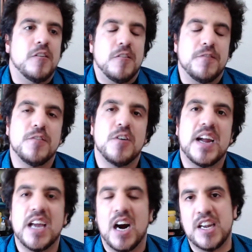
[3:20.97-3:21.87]
for
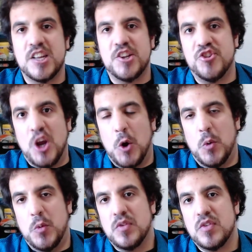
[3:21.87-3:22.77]
Aiyana
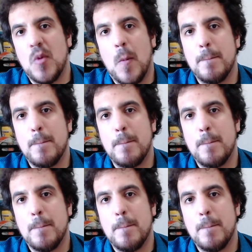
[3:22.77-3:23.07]
Jones?